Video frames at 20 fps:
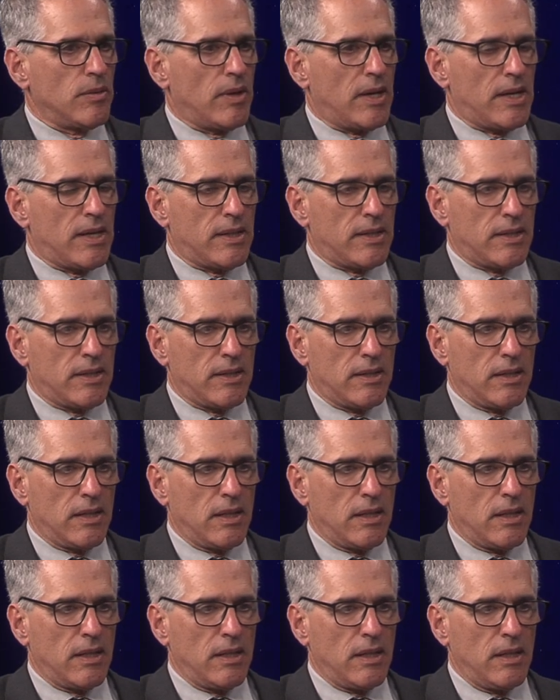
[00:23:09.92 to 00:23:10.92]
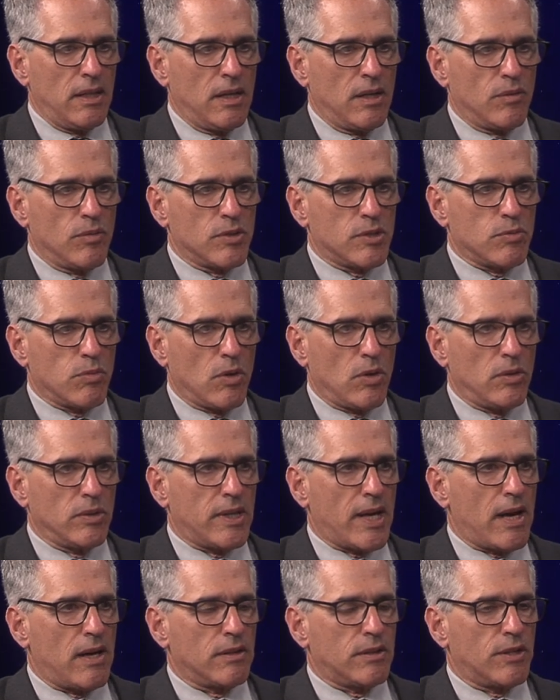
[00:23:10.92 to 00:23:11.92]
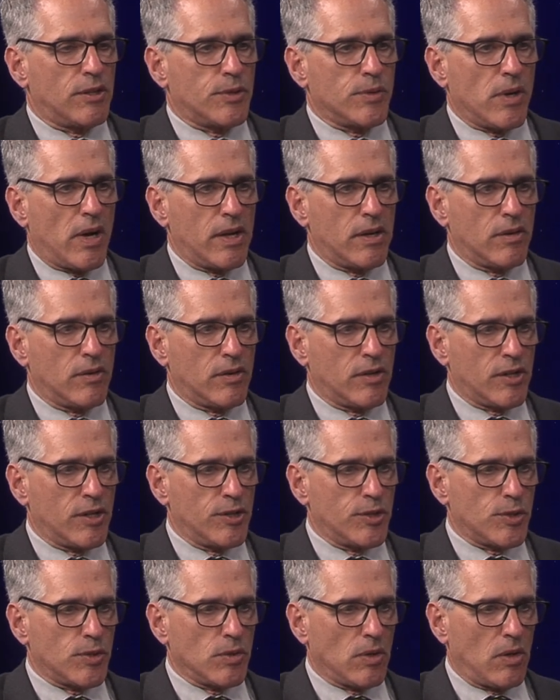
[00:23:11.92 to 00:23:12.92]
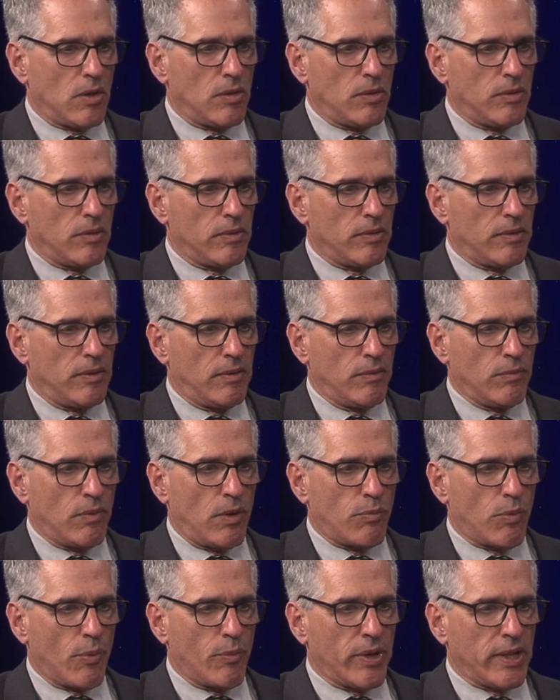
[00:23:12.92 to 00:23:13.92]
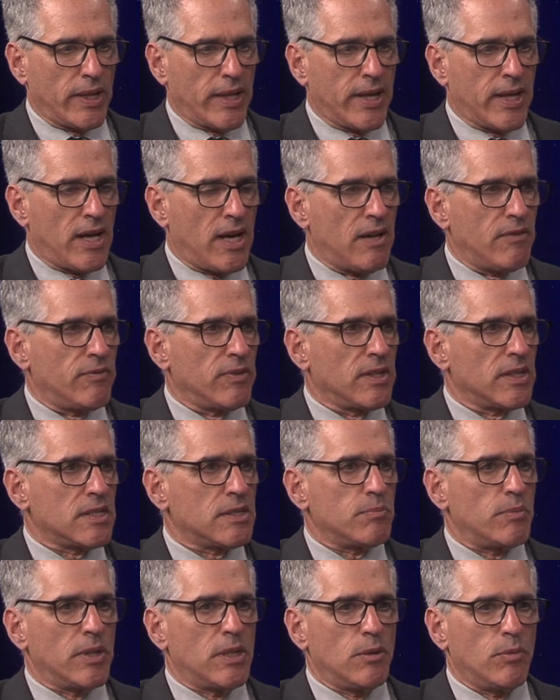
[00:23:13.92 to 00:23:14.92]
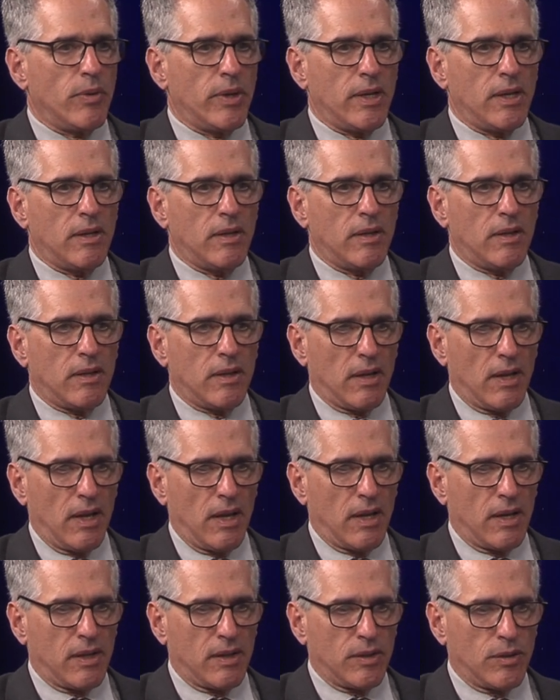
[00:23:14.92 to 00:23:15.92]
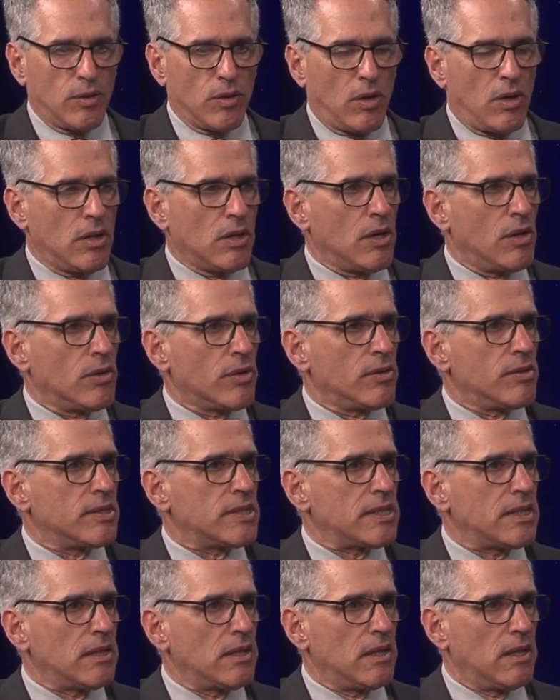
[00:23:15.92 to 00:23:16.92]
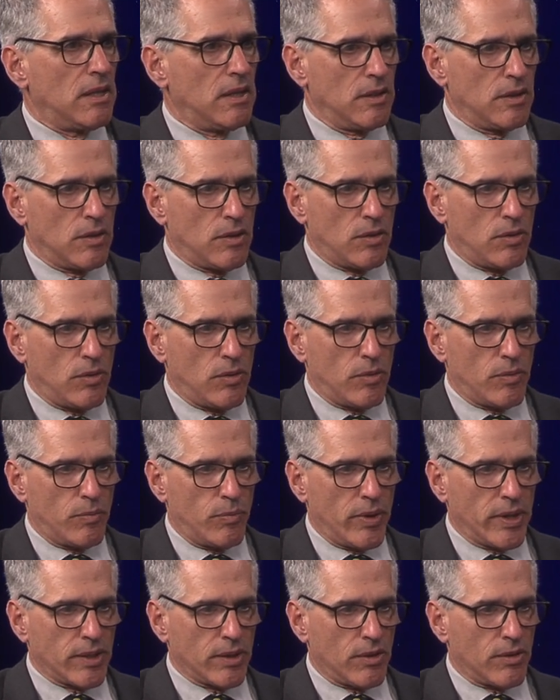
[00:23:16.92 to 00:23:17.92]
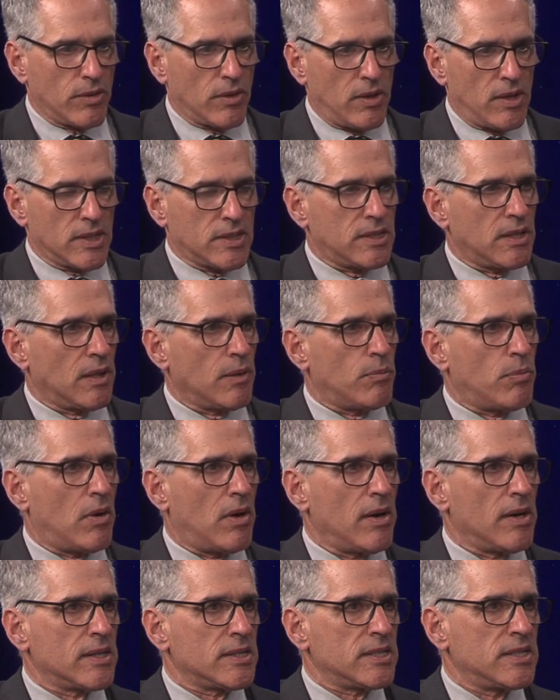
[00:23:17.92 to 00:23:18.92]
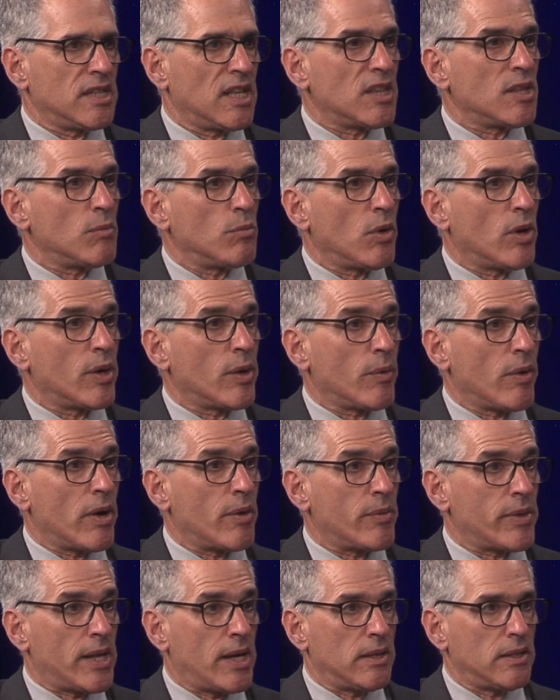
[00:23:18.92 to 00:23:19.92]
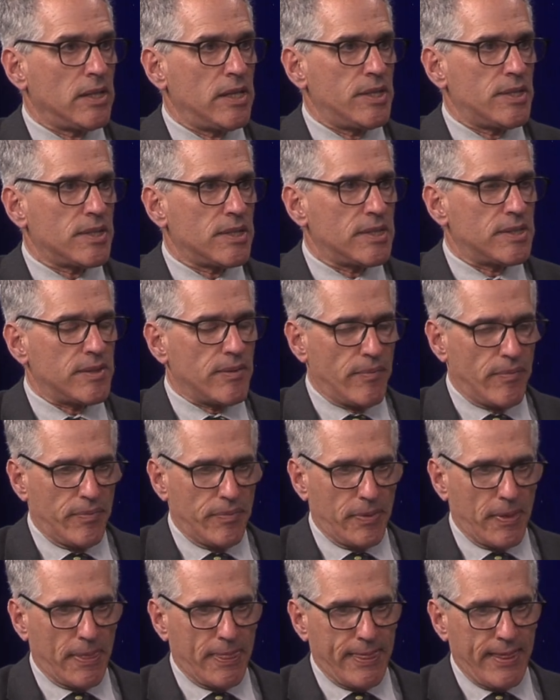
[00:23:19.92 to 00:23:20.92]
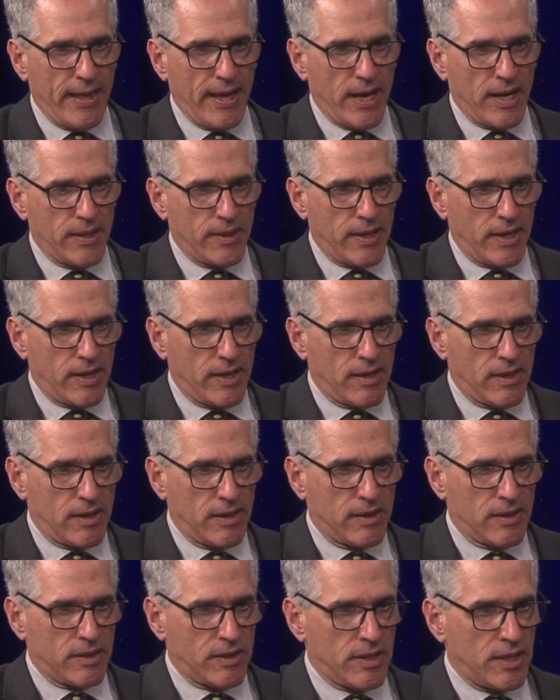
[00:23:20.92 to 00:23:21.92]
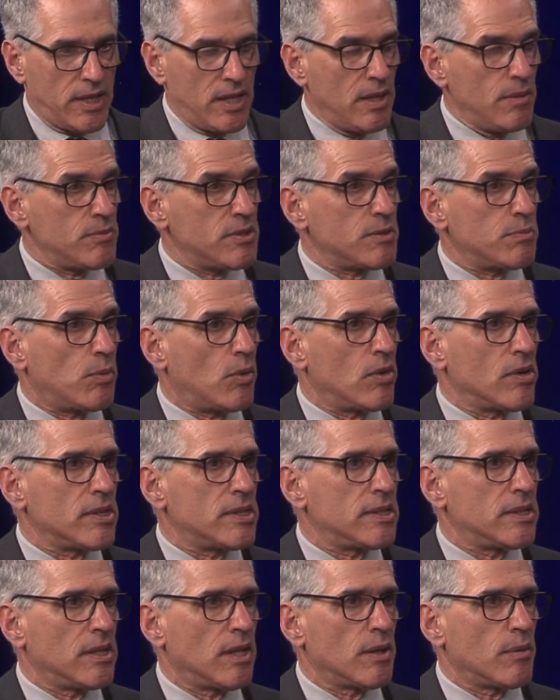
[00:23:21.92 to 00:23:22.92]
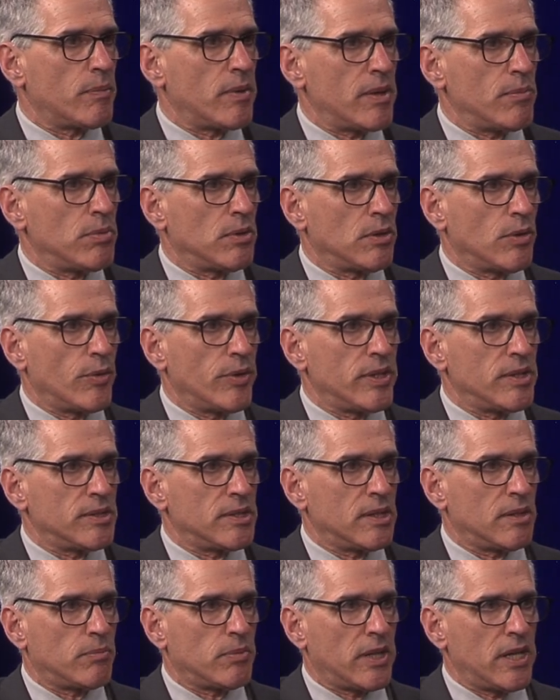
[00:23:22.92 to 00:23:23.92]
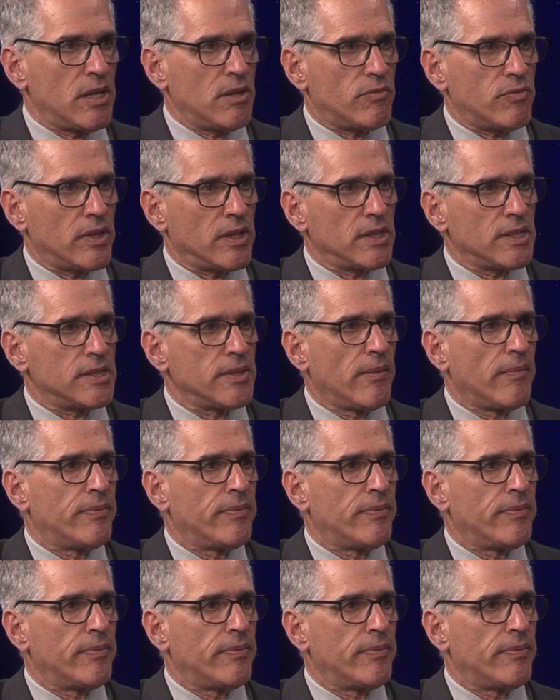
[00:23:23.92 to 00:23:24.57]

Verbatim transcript: uh, you know, it was rolled out to try to control what were really conflicts between uh, dog owners who would bring their dogs to the parks and let them run around without leashes, and then team sports and other people who were using the playing fields